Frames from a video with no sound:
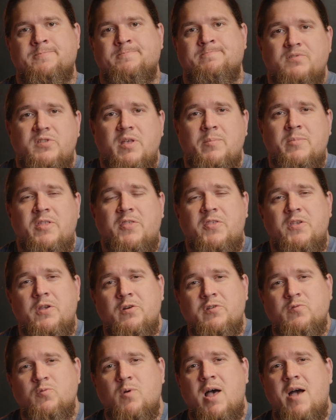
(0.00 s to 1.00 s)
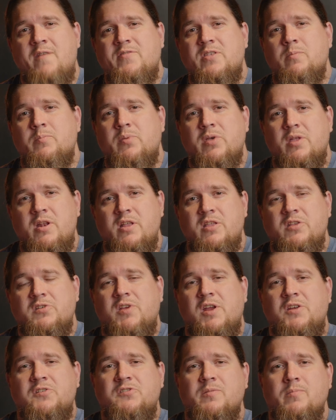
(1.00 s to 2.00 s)
Some of the theaters will have the ability to
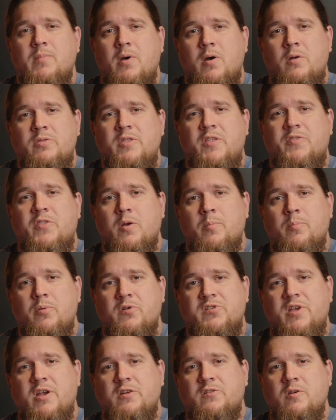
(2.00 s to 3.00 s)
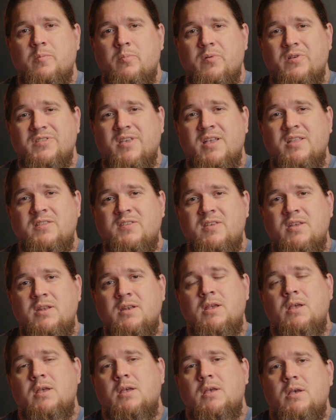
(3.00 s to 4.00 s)
change the mode that their projector presents
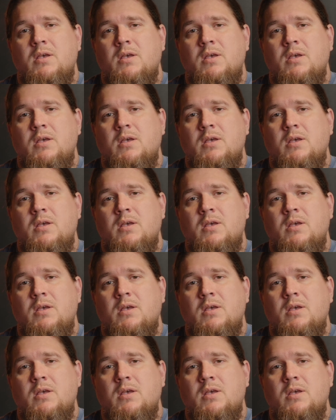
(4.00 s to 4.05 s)
in,